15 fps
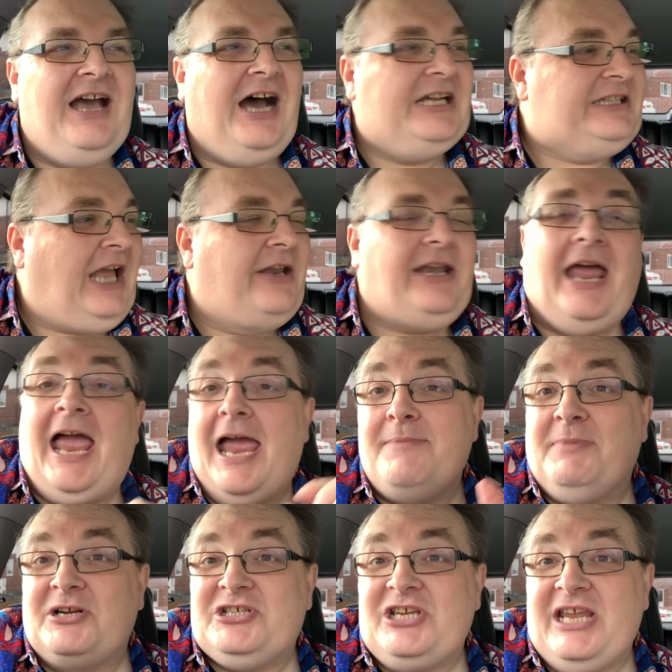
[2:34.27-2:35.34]
I don't know how
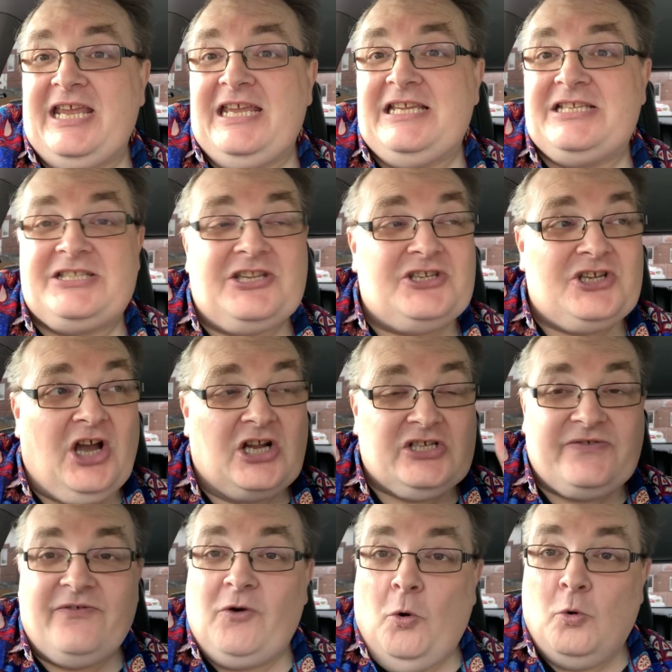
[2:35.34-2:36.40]
much it is to
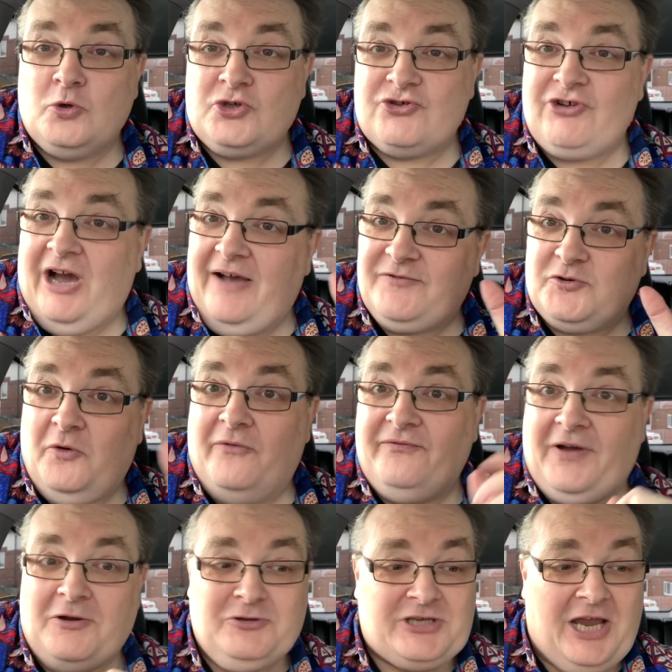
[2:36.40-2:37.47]
charge for autographs or
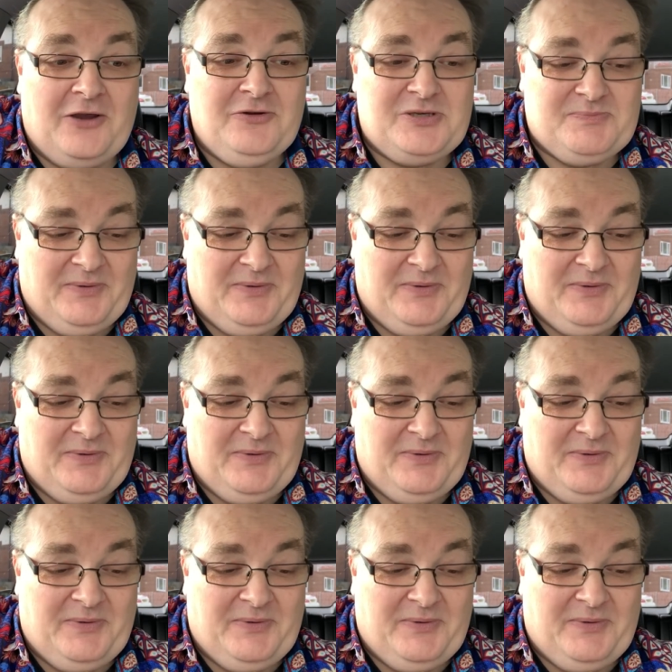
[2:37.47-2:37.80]
photos,